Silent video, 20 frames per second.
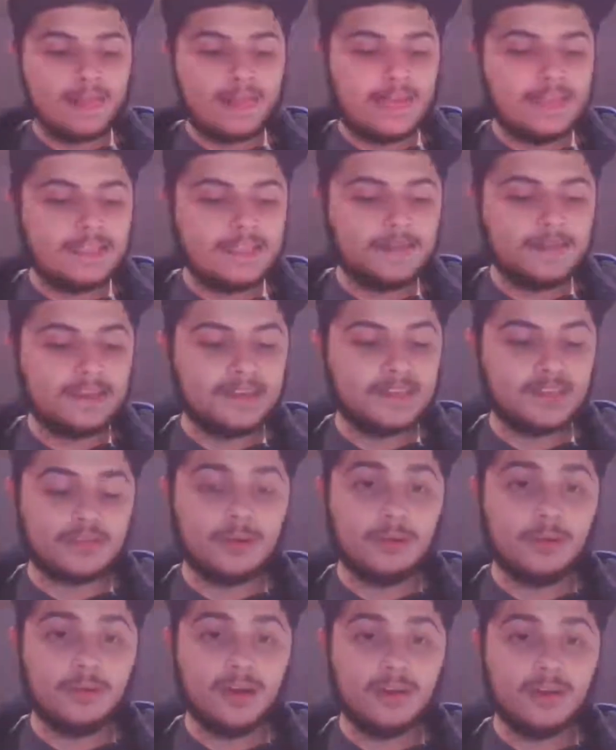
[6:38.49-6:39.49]
As evident,
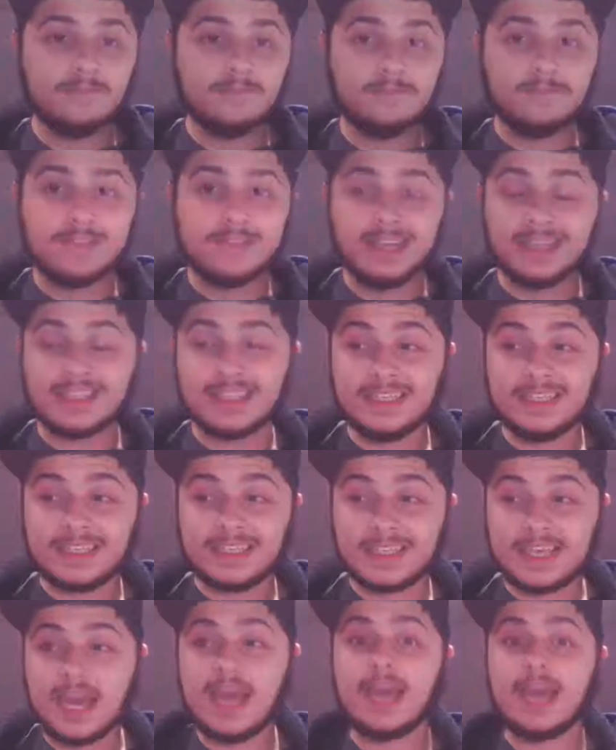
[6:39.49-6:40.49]
Squidward
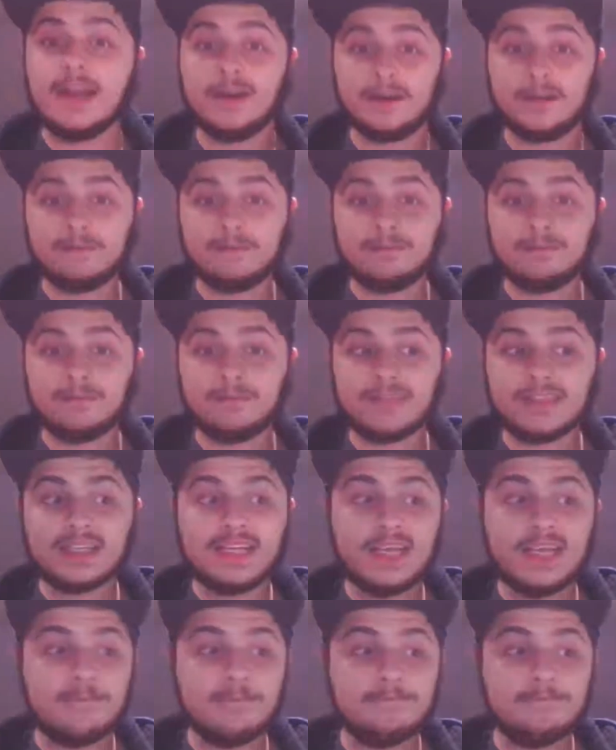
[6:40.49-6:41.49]
doesn't care.
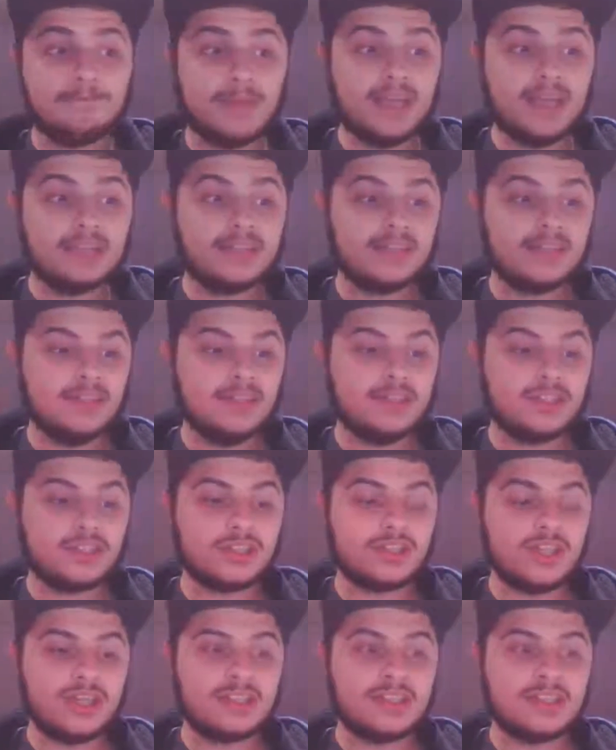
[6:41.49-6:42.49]
He basically
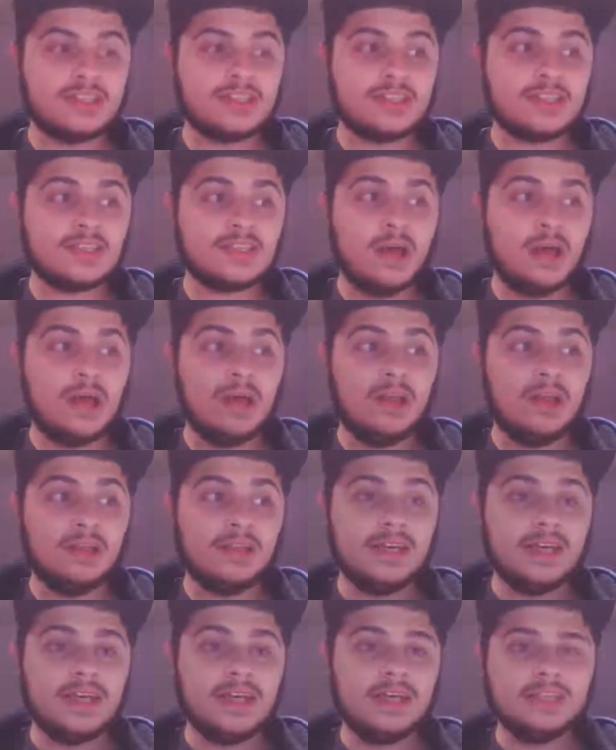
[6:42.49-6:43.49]
just thinks this is
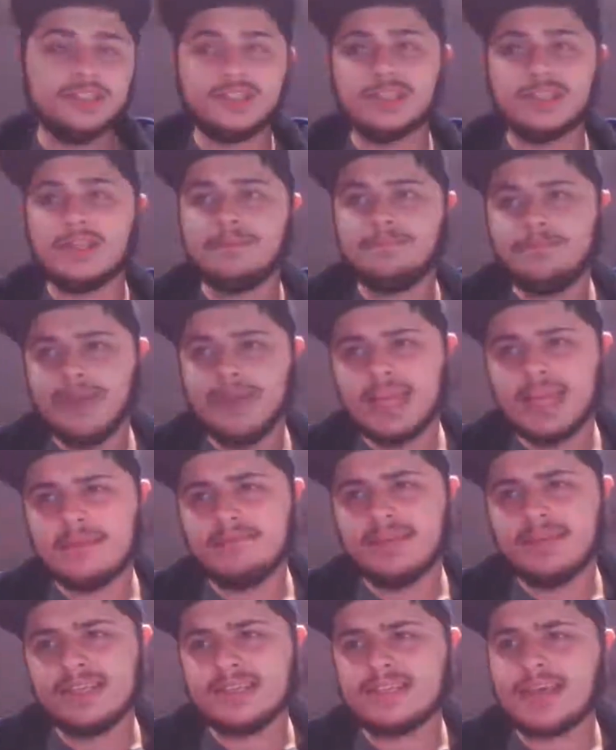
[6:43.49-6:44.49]
all just a
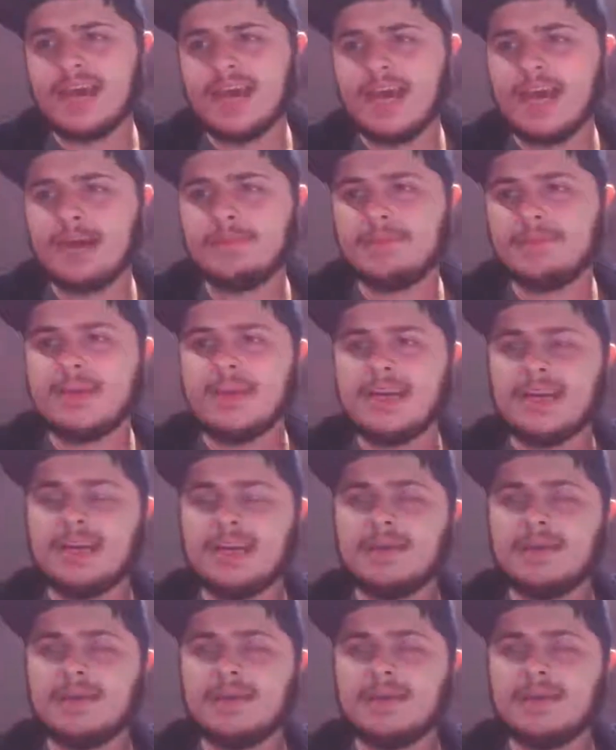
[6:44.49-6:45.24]
big mishap.